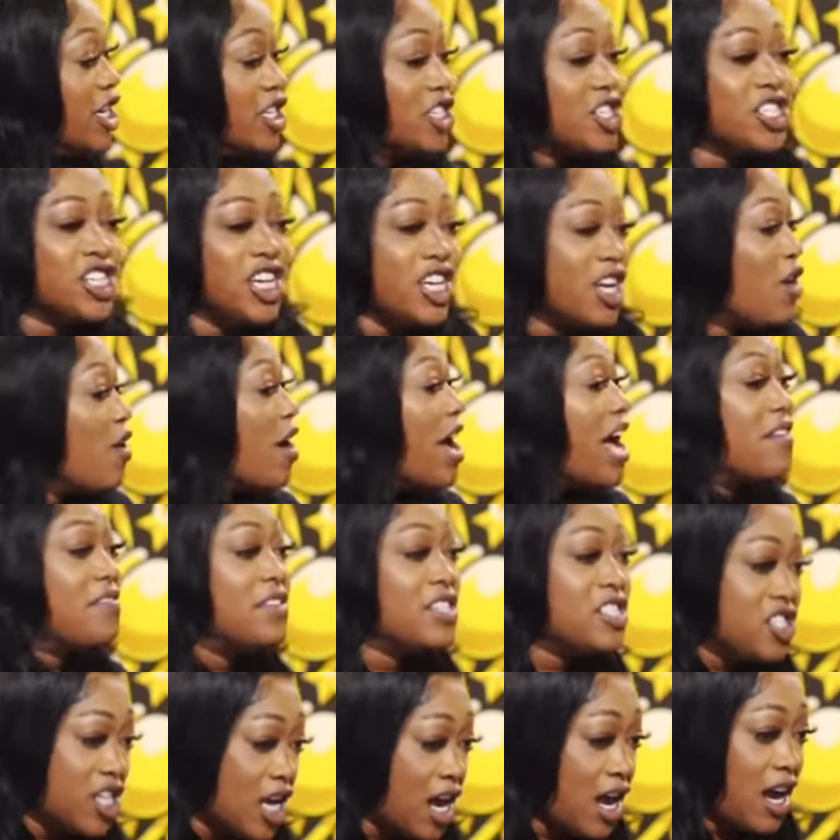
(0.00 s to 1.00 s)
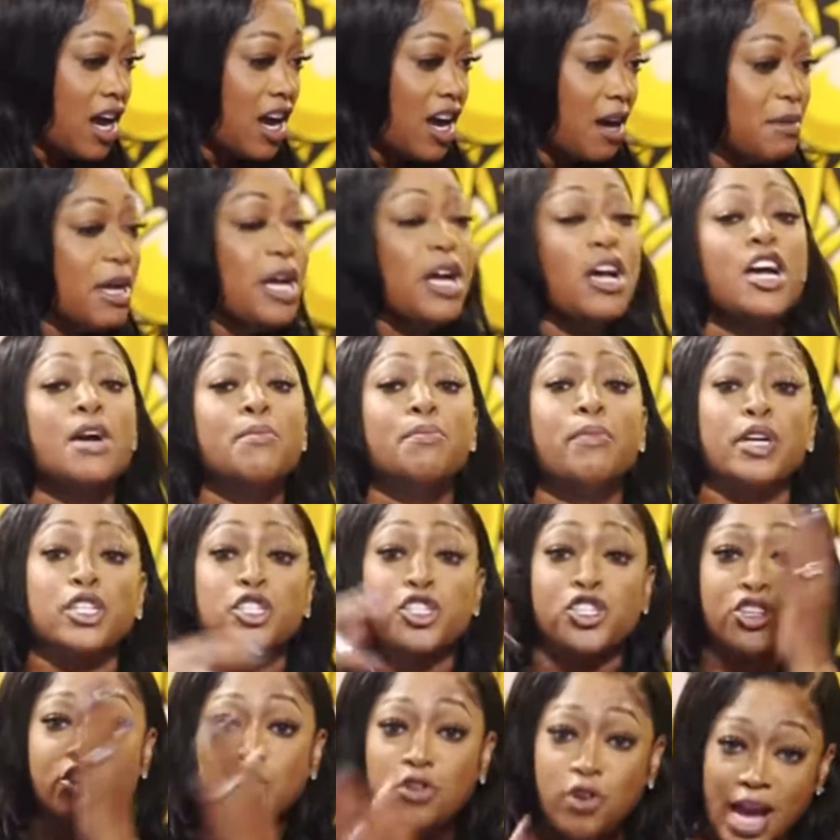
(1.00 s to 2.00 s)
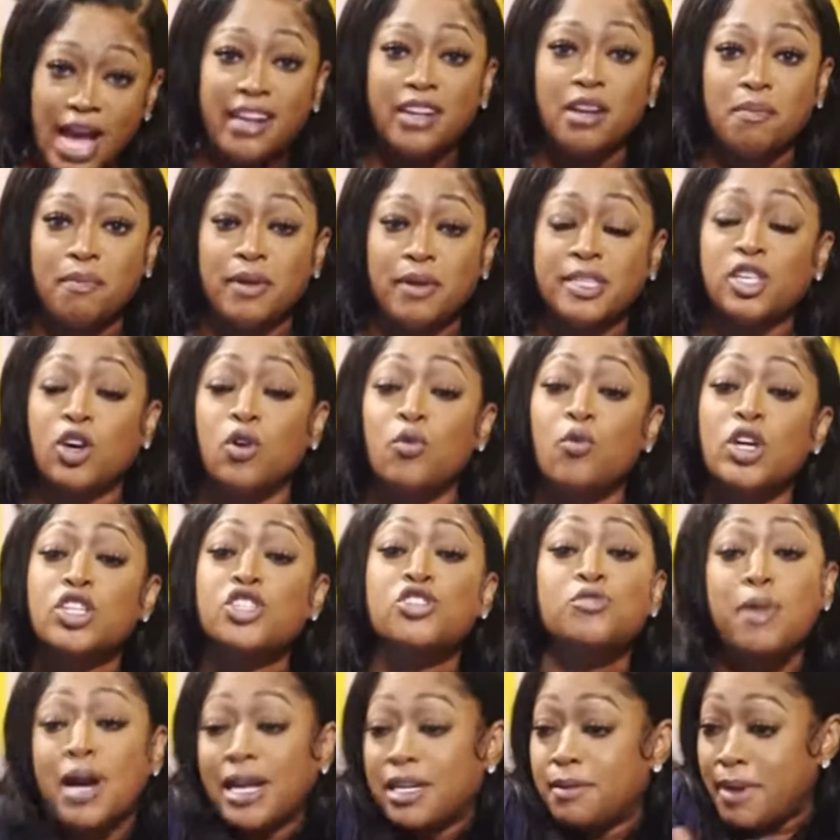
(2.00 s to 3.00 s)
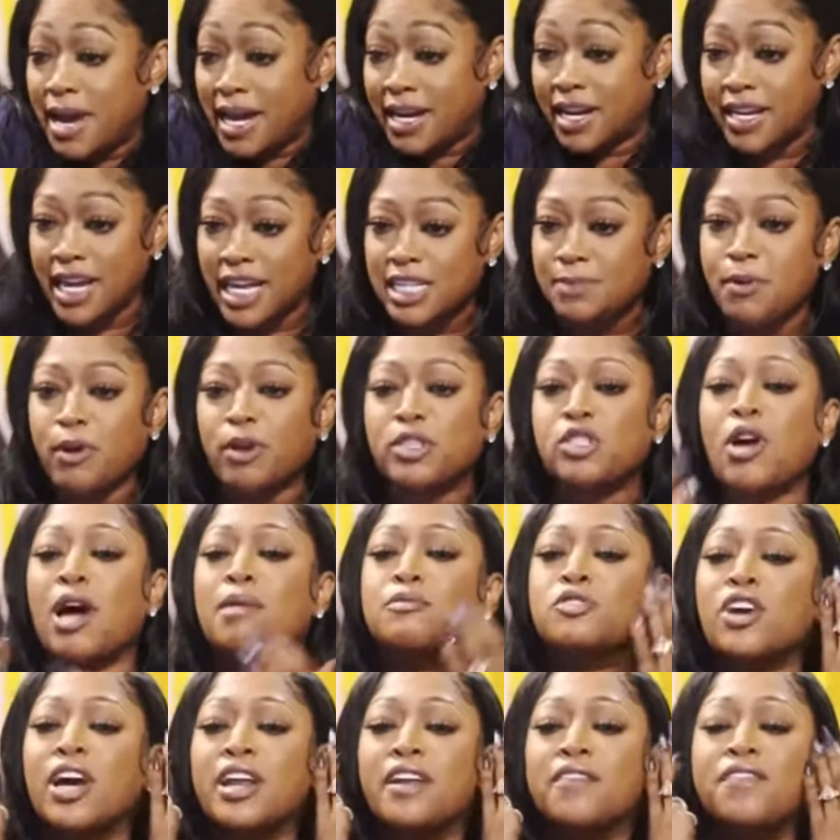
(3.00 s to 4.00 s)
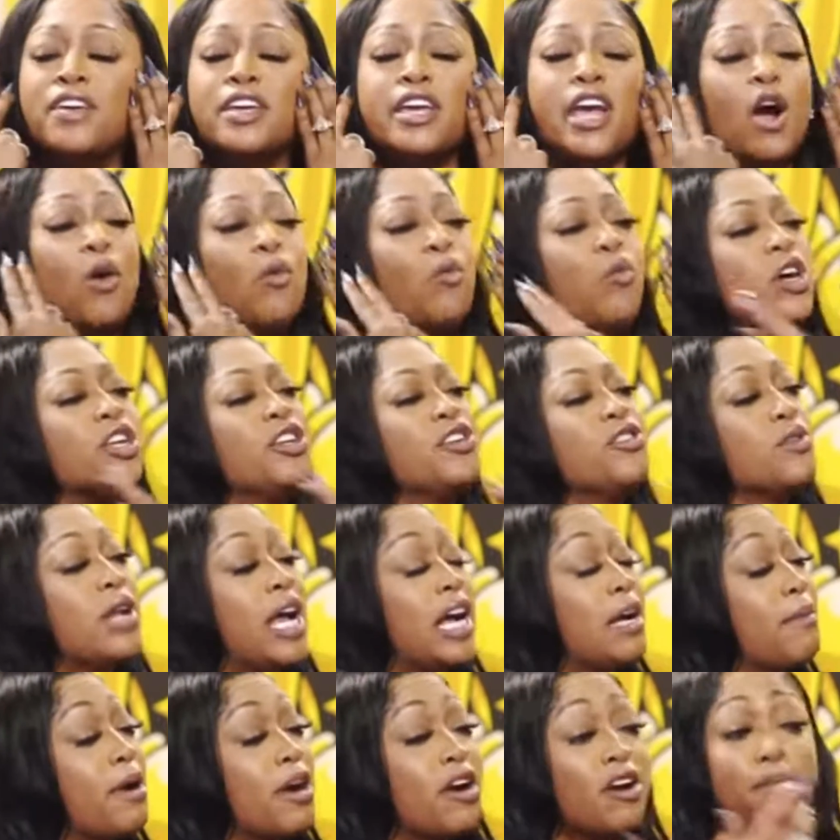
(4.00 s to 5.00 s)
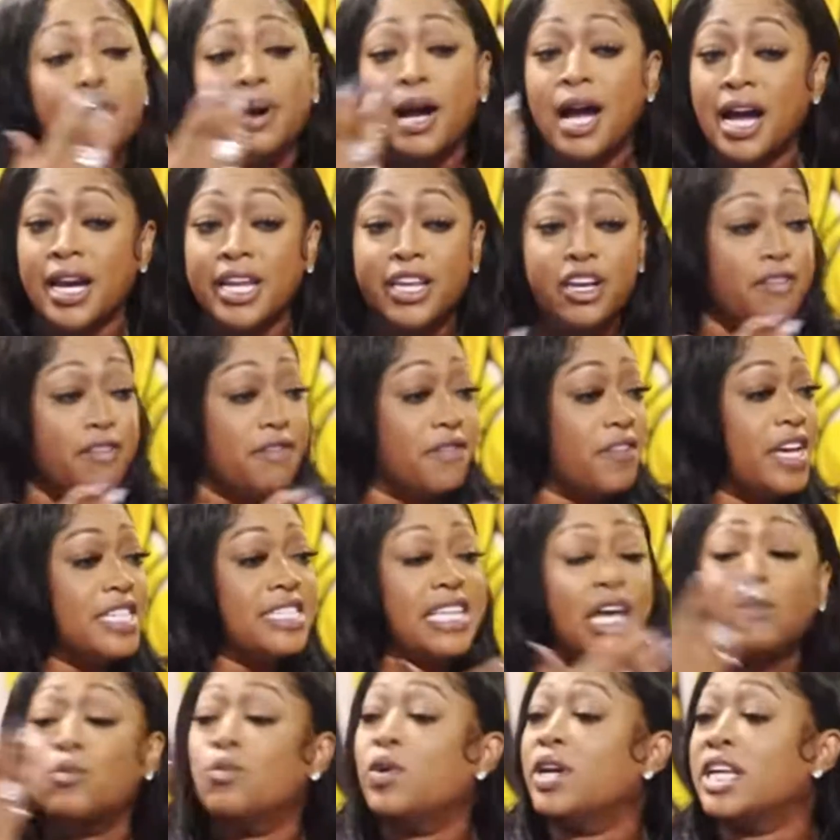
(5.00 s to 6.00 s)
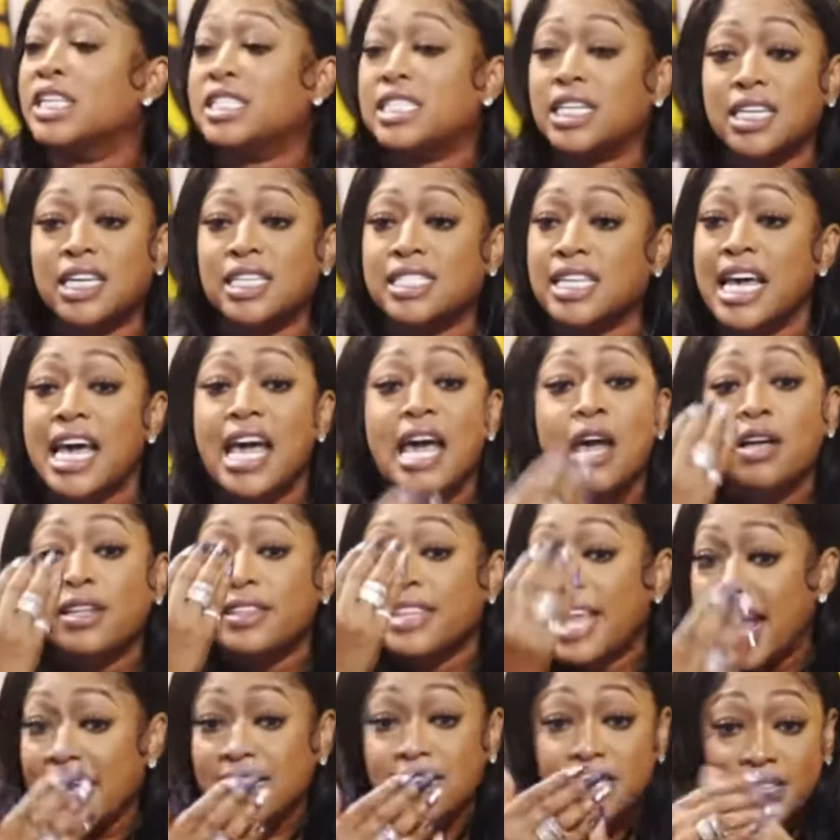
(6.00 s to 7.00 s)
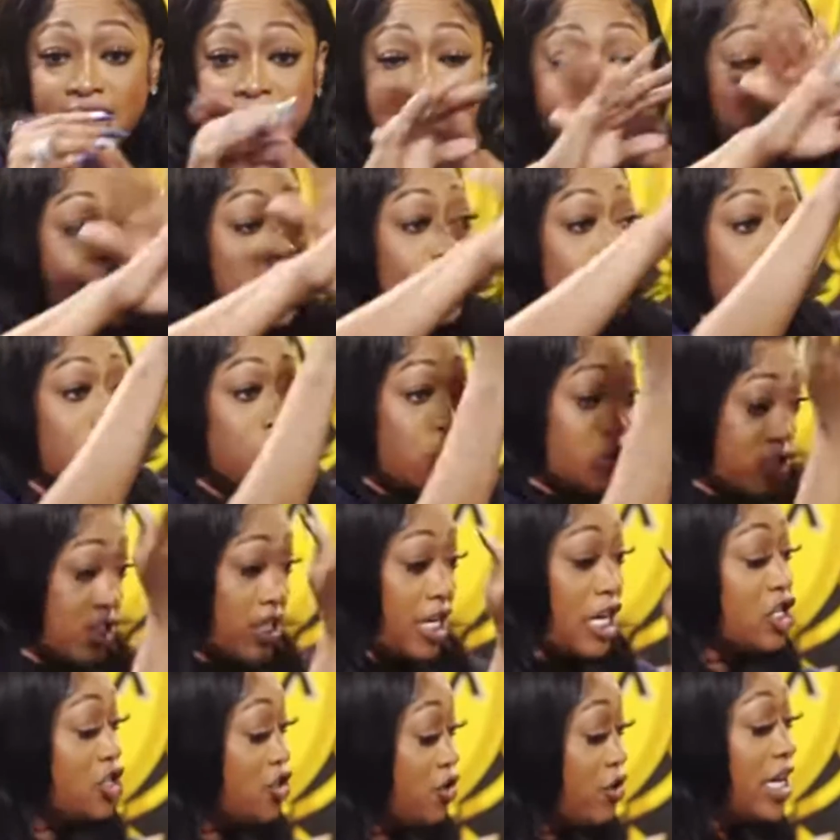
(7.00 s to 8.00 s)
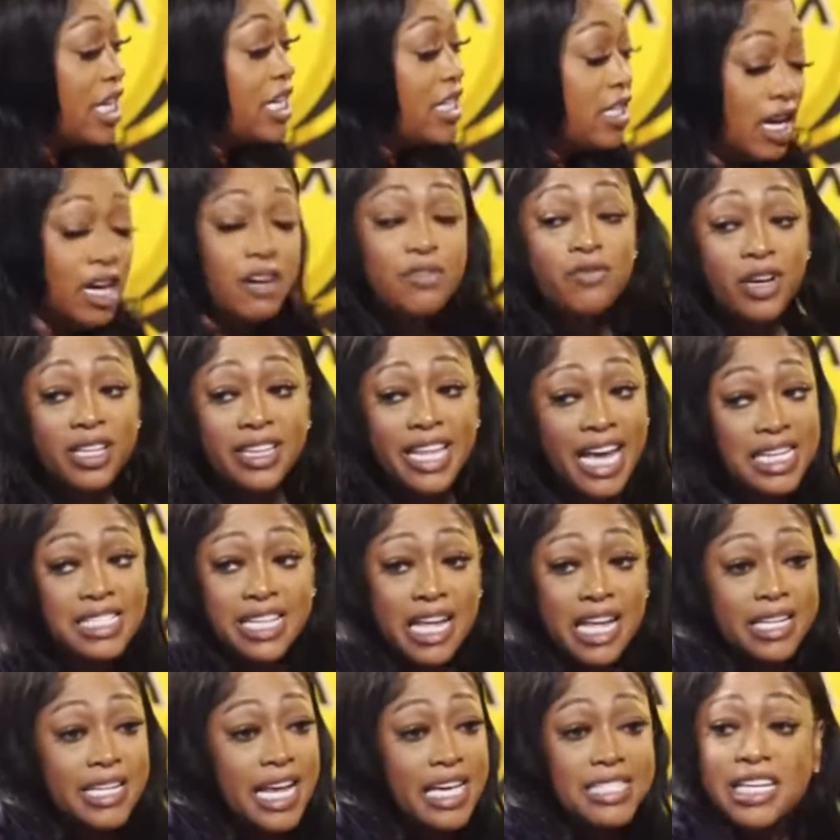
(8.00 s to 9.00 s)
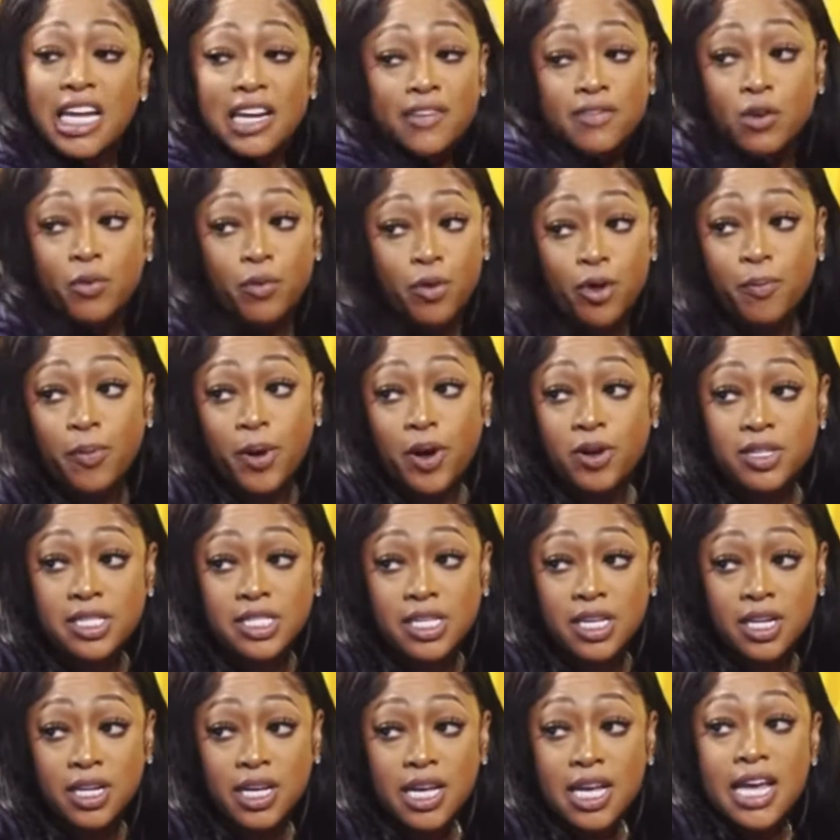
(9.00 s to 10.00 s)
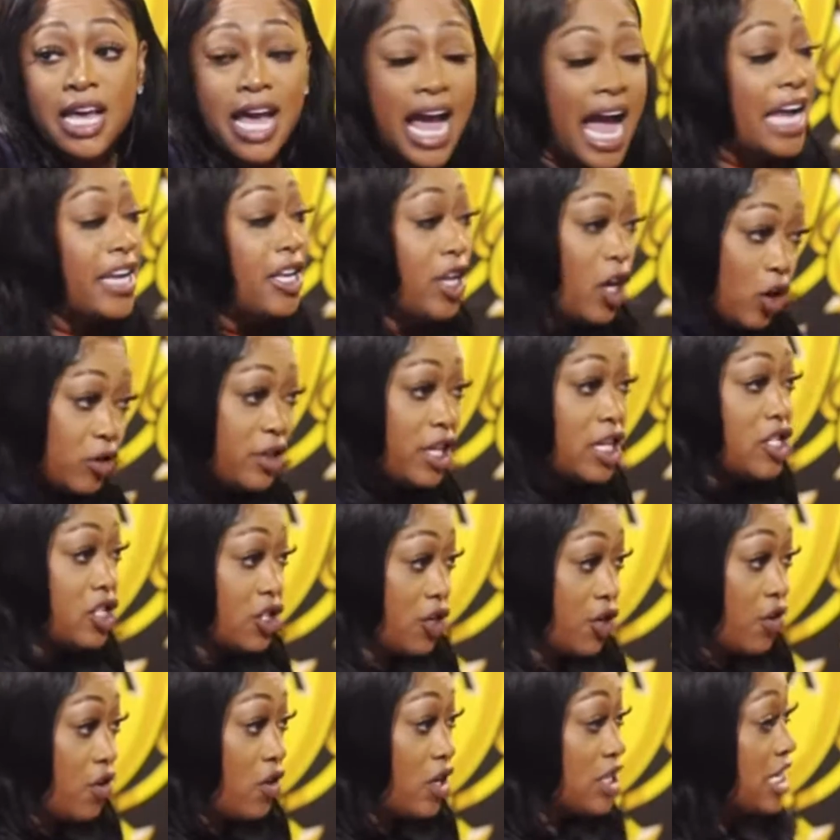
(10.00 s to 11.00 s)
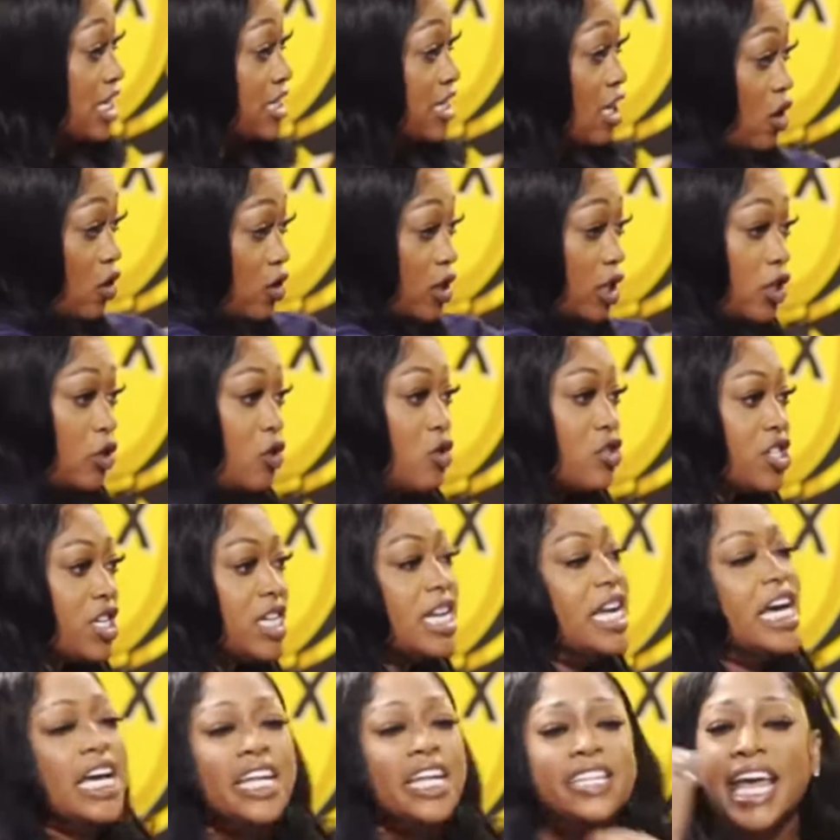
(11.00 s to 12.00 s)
She don't have a job. Yeah, she but you got the. So what you about to buy the next Birkin? So I'm trying to figure out what do you like about her body, her face, like what is it? Because that this is the illusion that you're in love with. That's not. That's not even a real person. Uh-huh. I know these girls. This whole illusion.